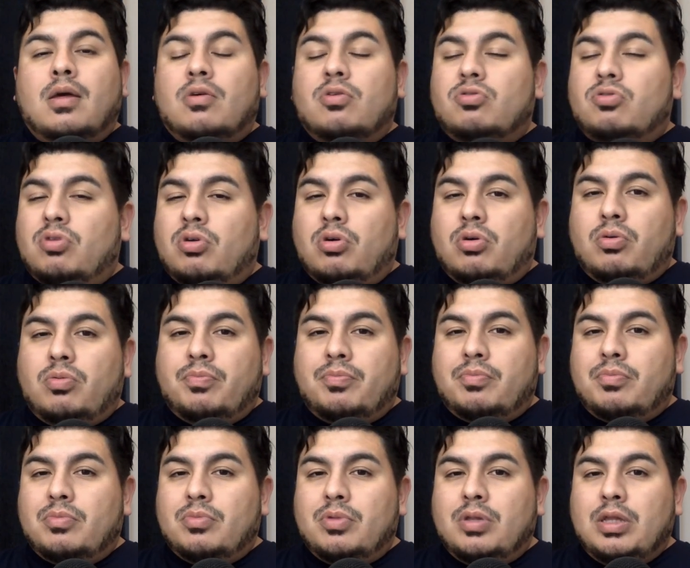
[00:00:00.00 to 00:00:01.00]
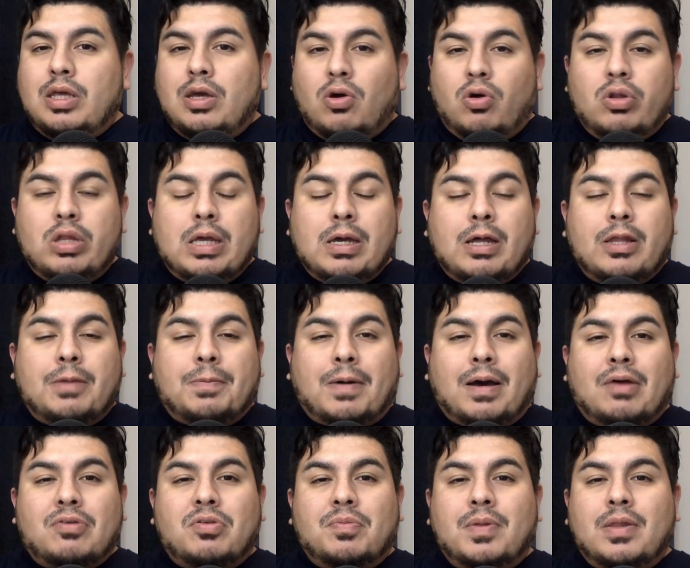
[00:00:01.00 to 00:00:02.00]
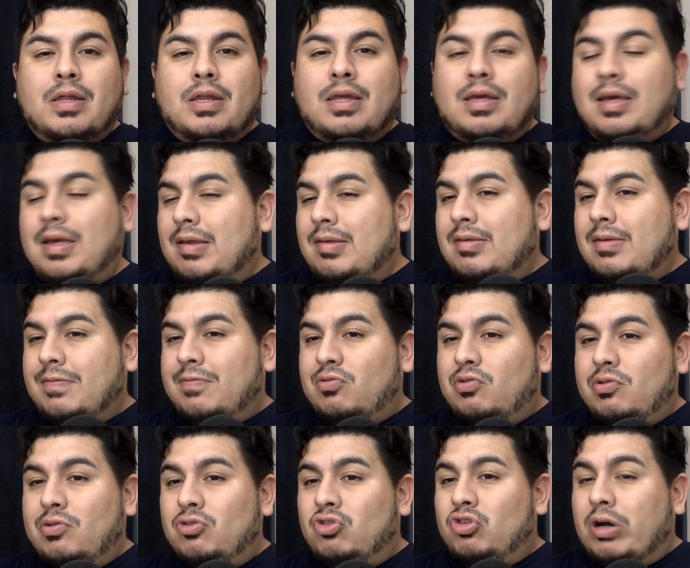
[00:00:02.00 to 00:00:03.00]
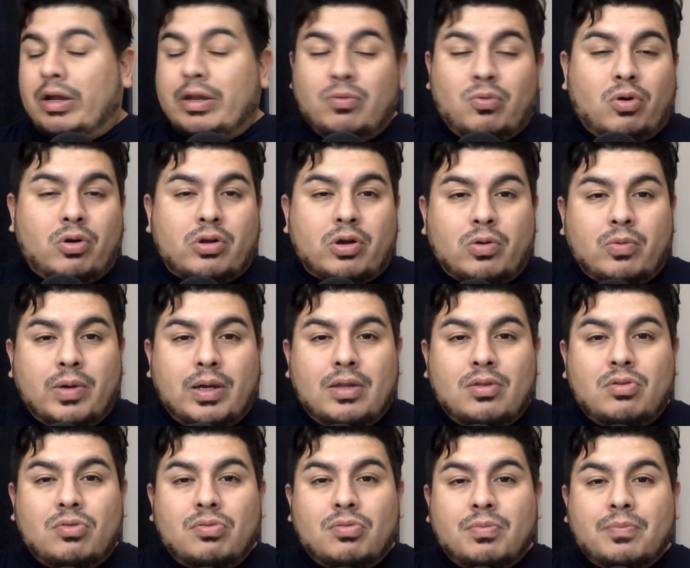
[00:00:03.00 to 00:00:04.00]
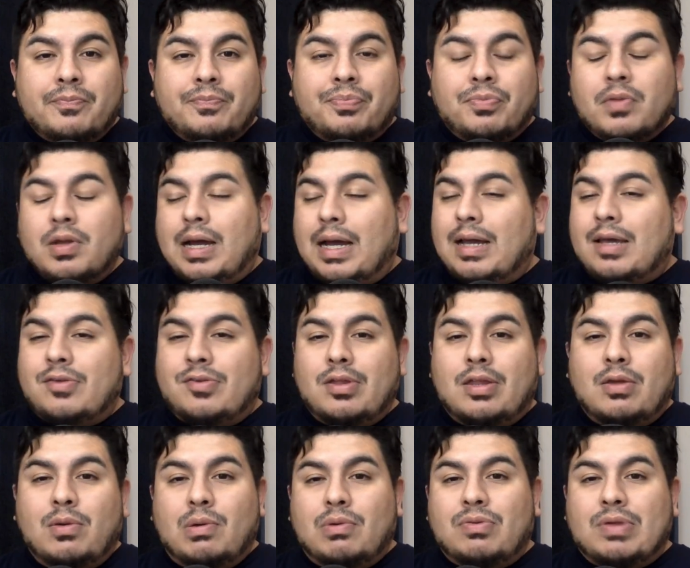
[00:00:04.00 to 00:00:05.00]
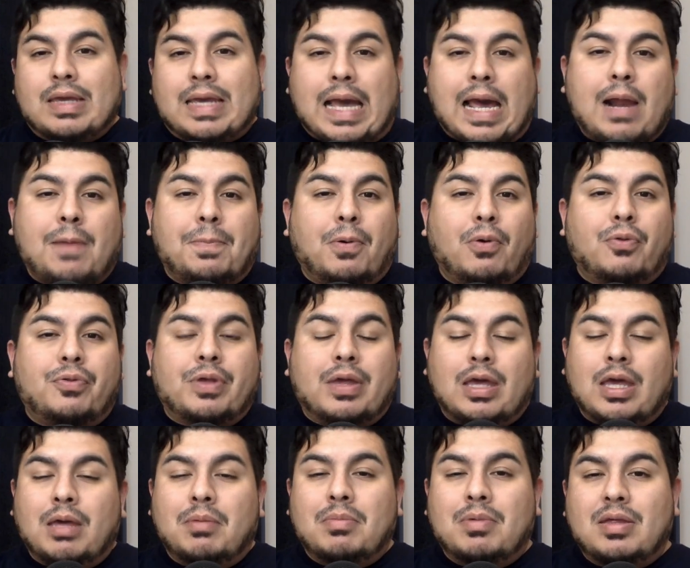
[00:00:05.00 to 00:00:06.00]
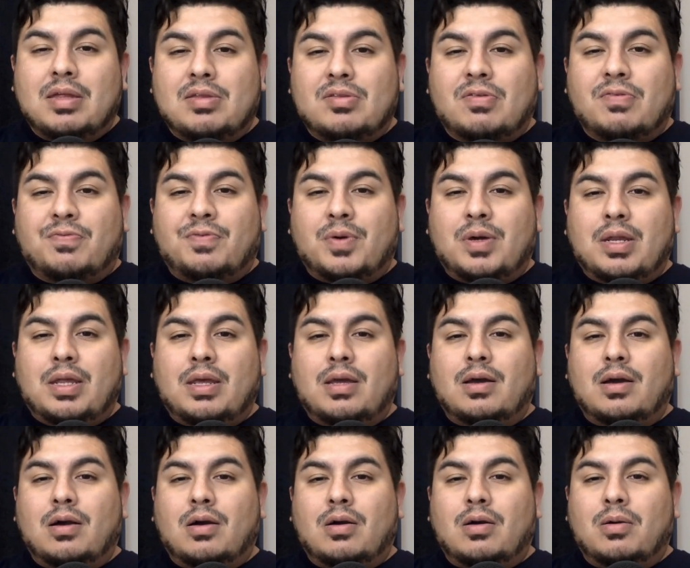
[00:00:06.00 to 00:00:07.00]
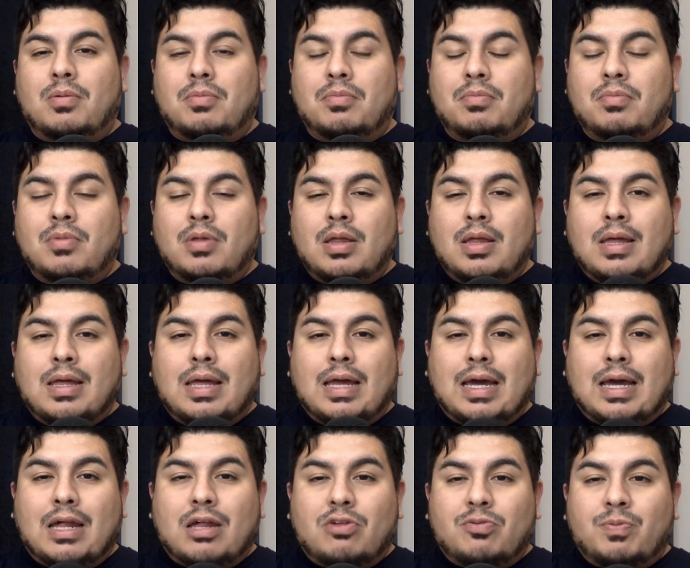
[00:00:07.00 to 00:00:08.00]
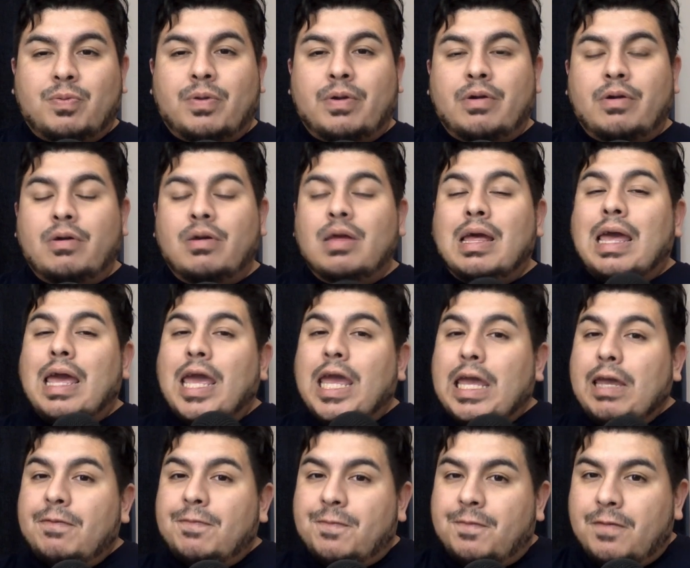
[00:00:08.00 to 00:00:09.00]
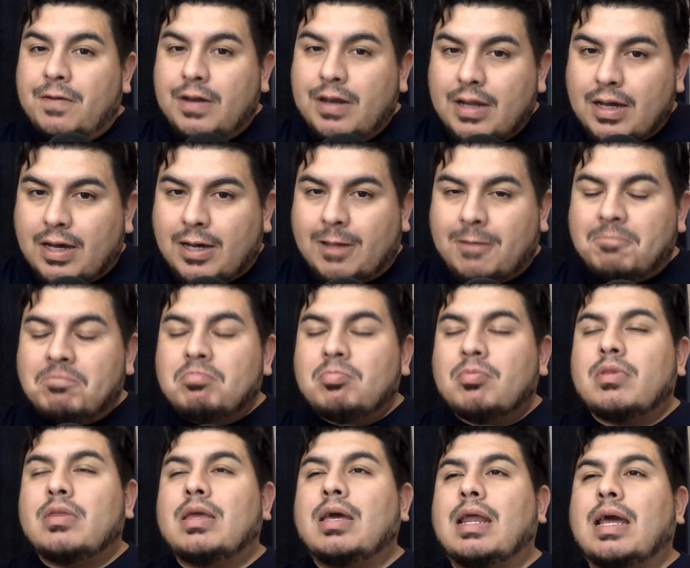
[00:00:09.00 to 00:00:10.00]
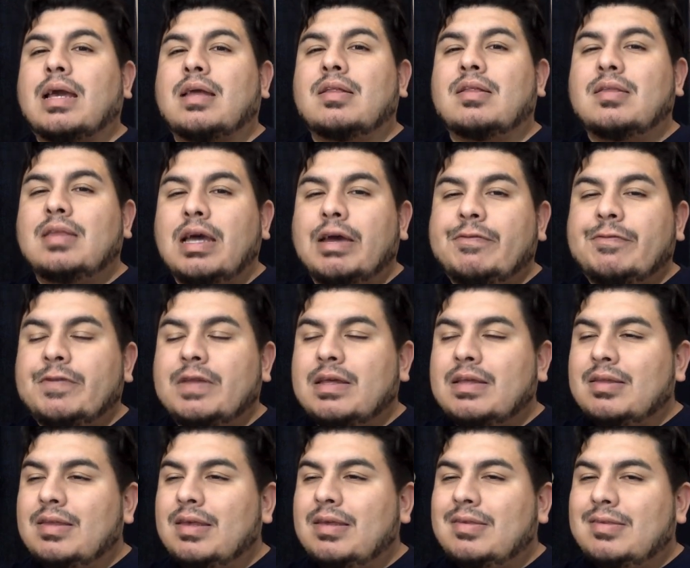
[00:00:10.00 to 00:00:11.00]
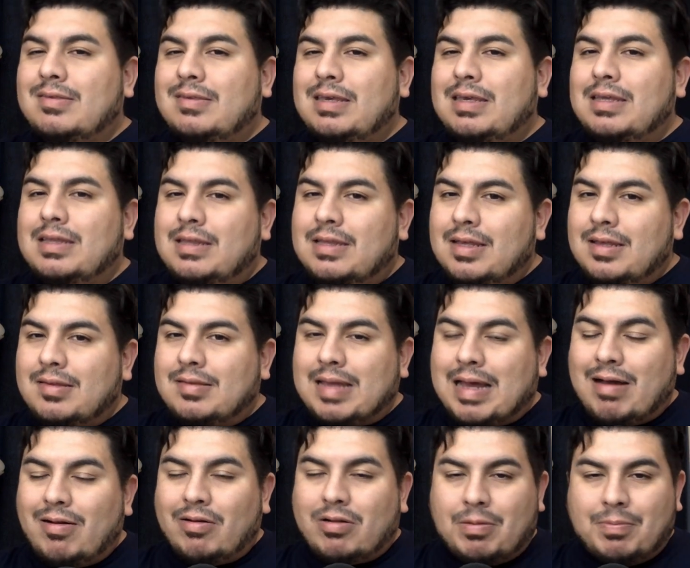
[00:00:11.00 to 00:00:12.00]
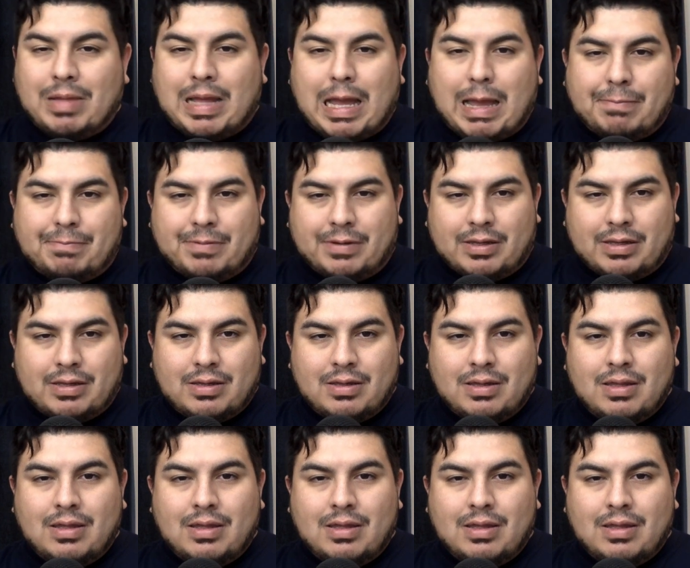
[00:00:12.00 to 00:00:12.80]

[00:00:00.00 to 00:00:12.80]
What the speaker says: So the only other possibility is if Johnny Walker wins, I can see the UFC catapulting him into fighting Alex Pereira. If not, then I can definitely see this outcome happening.